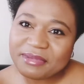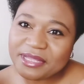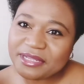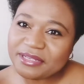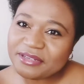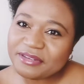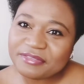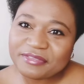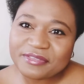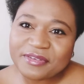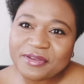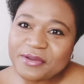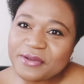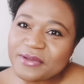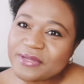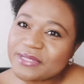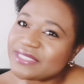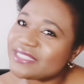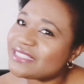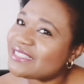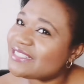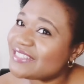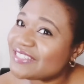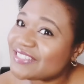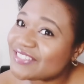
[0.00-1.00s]
and of
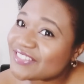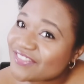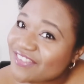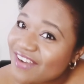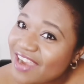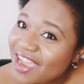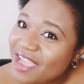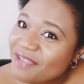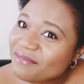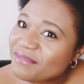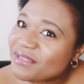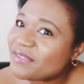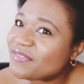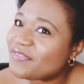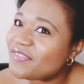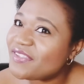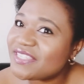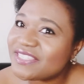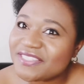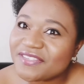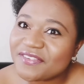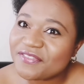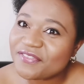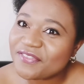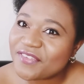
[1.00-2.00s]
course subscribe if
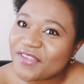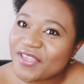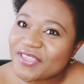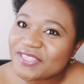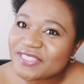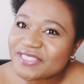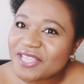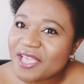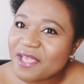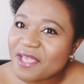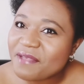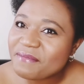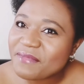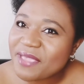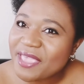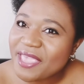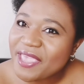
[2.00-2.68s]
it's your first time